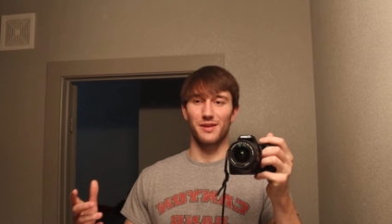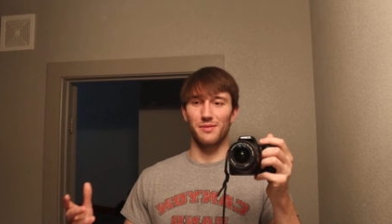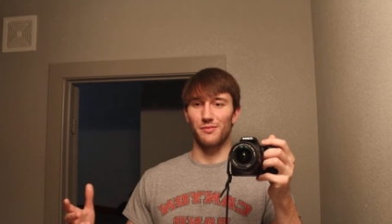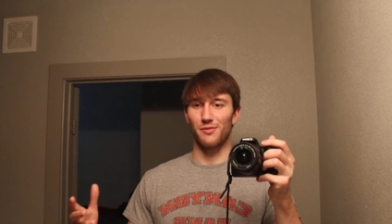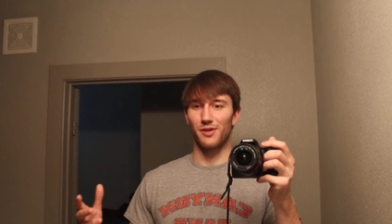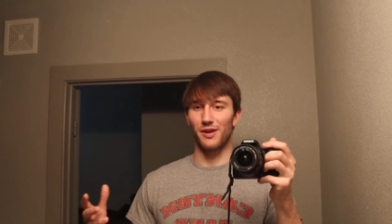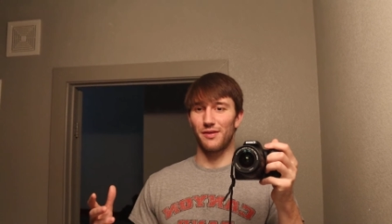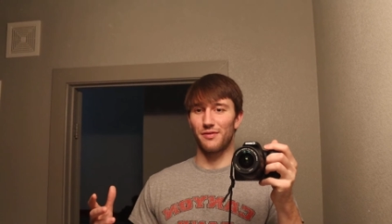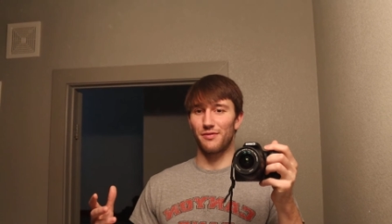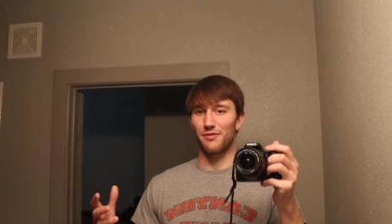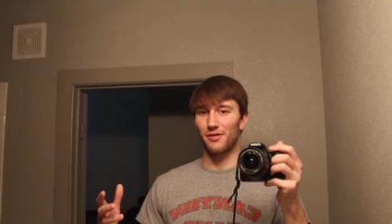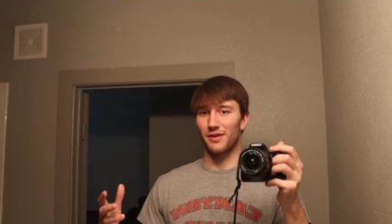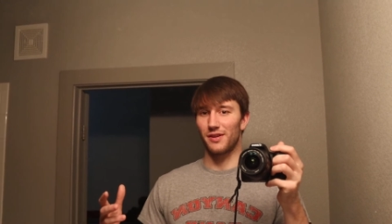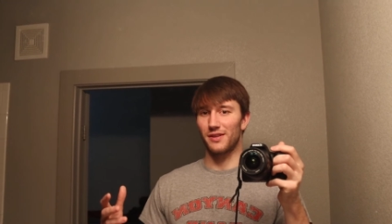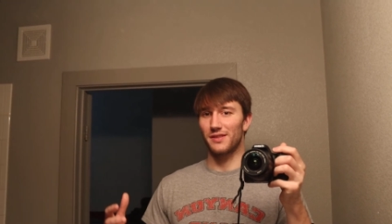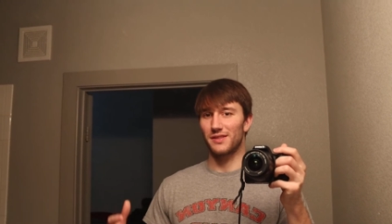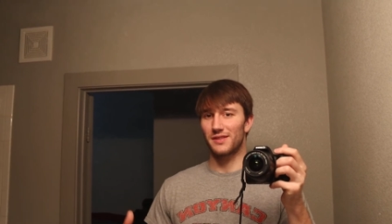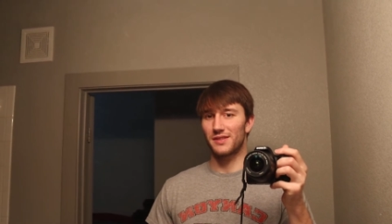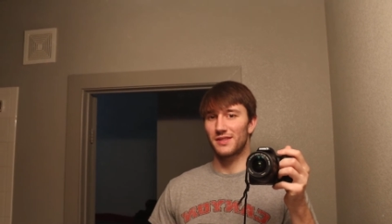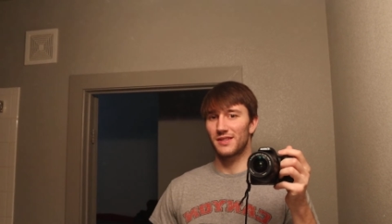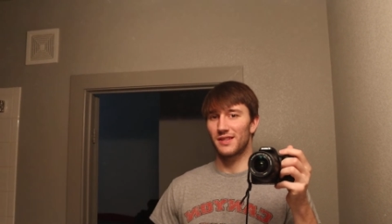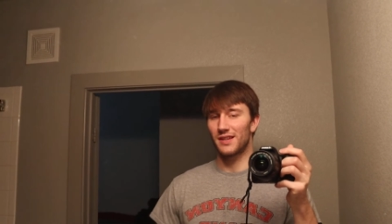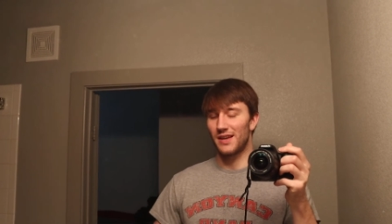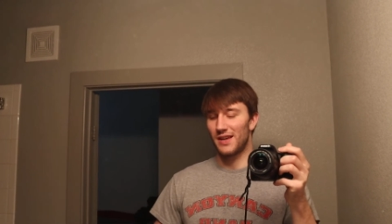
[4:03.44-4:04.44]
them great
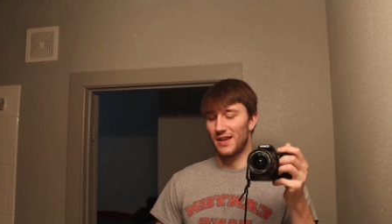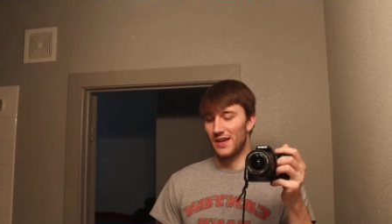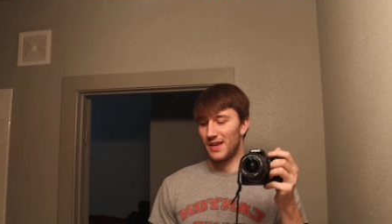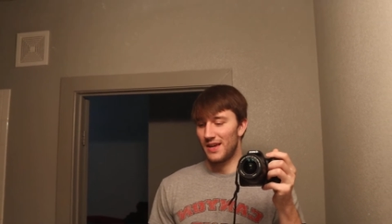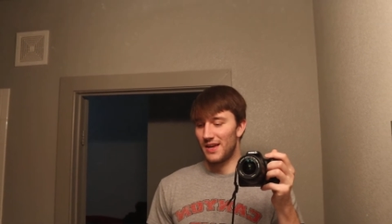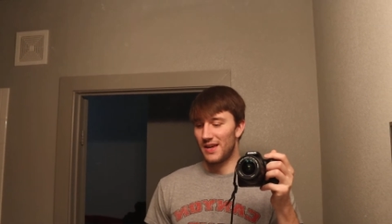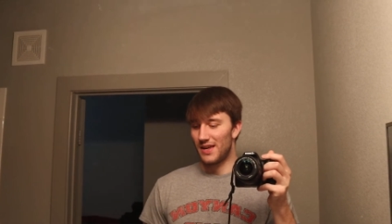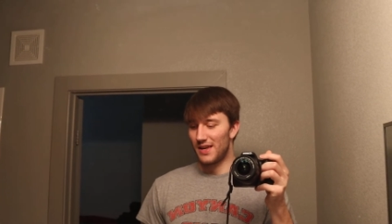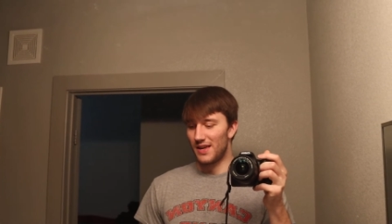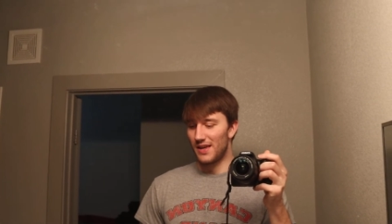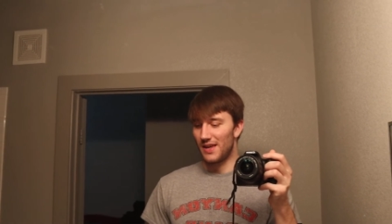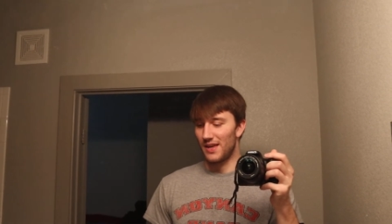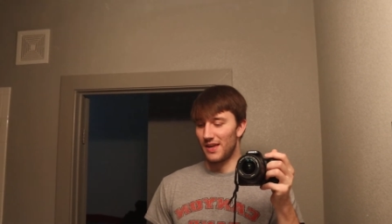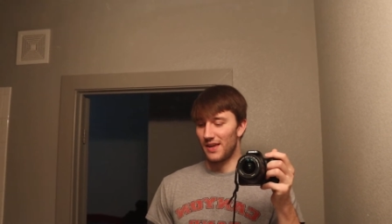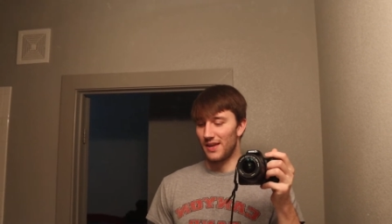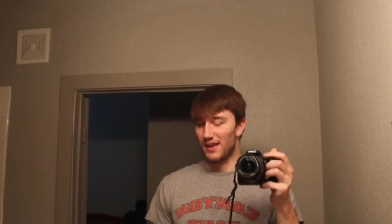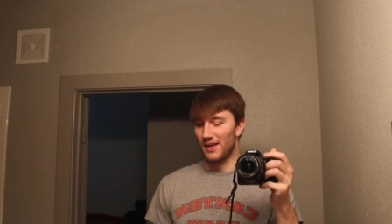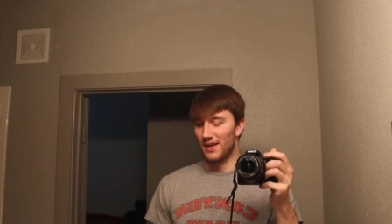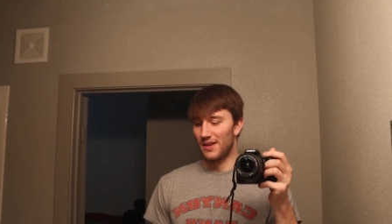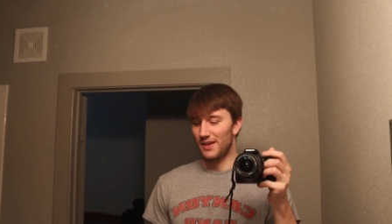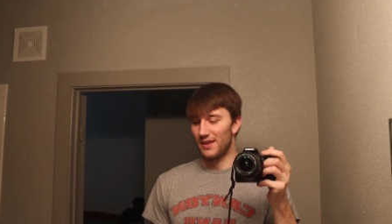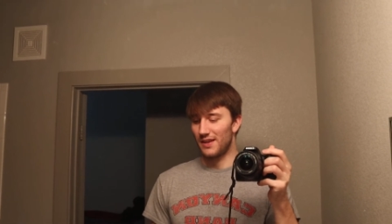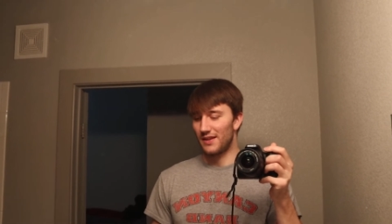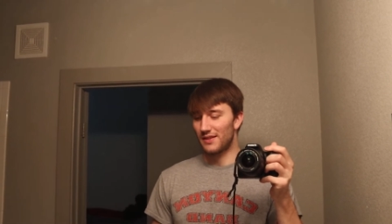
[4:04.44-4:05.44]
friends.
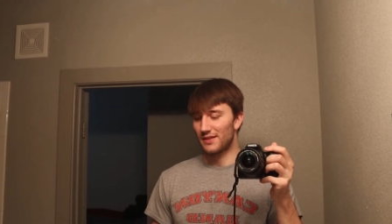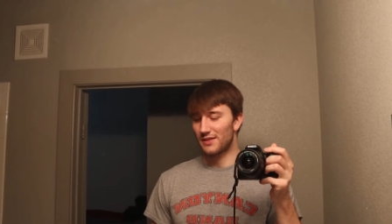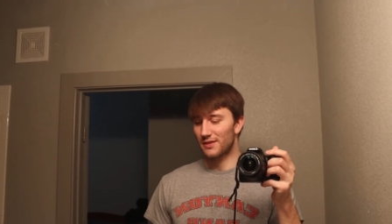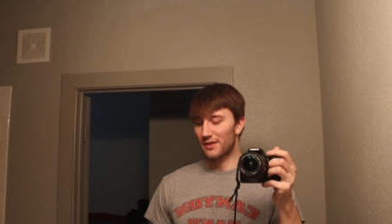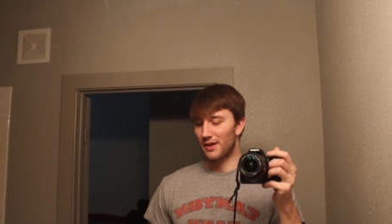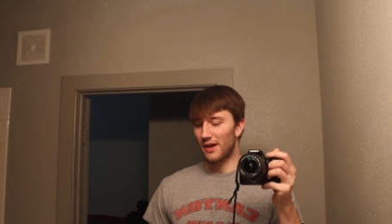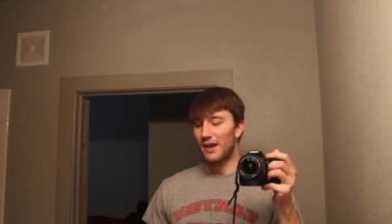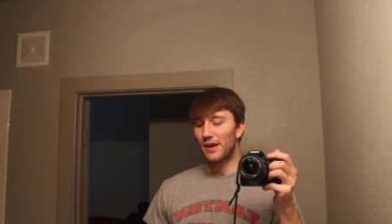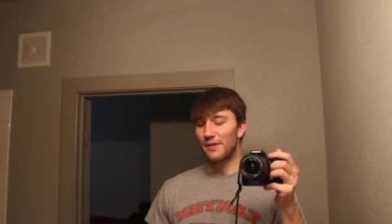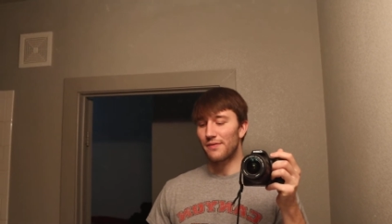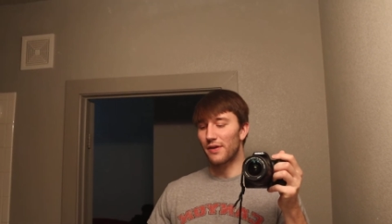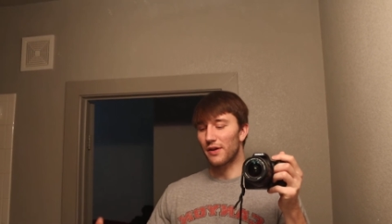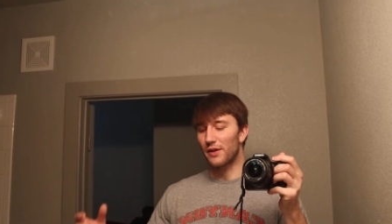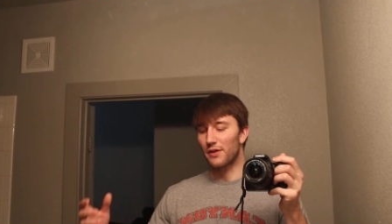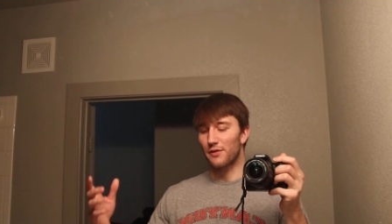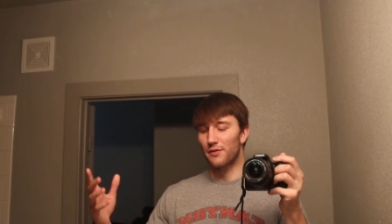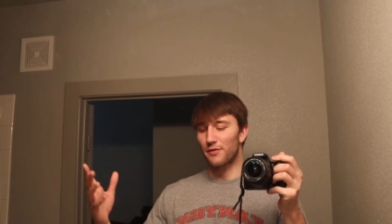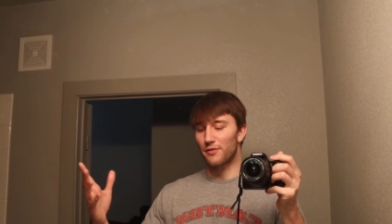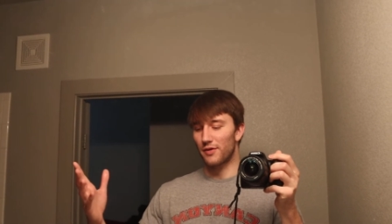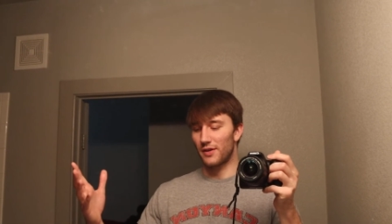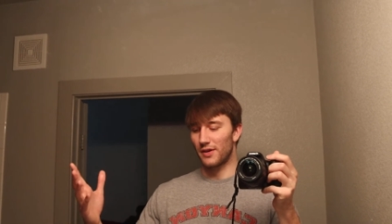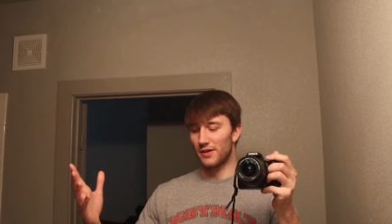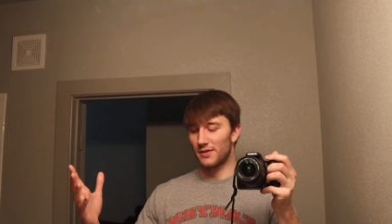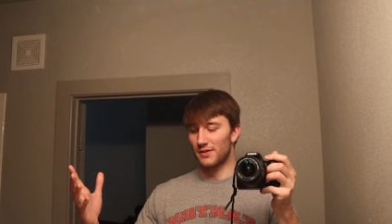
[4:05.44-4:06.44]
And it's okay to have other
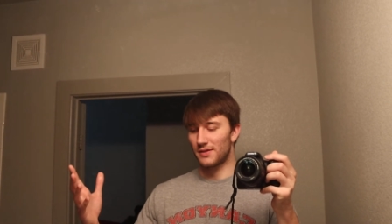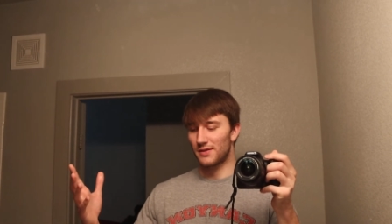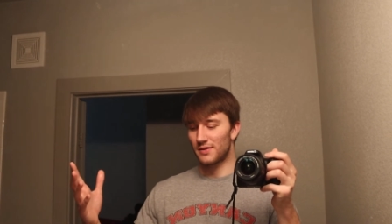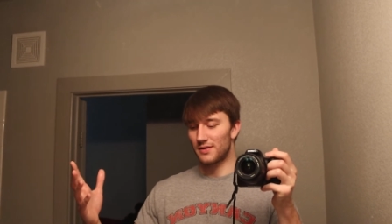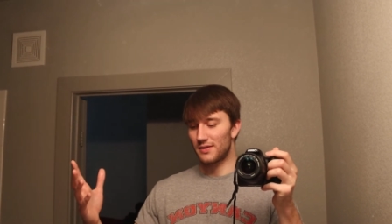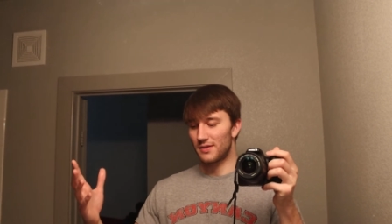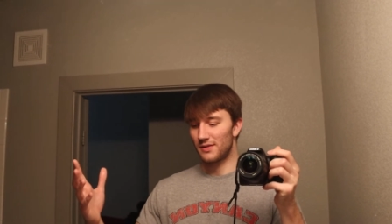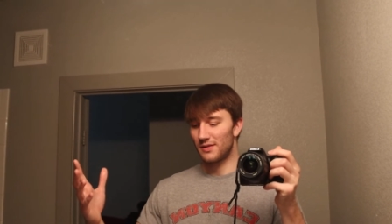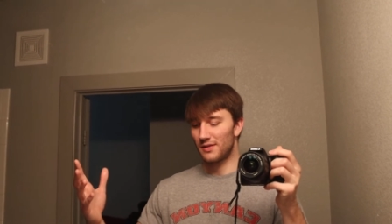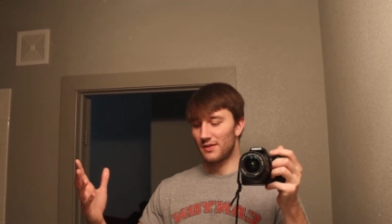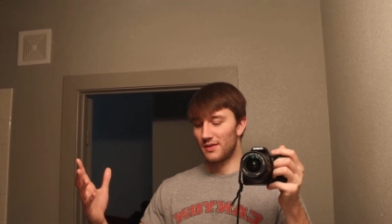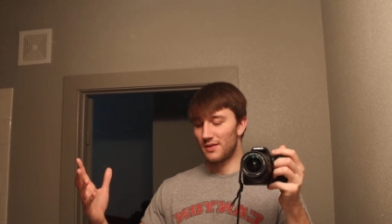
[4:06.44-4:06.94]
friends,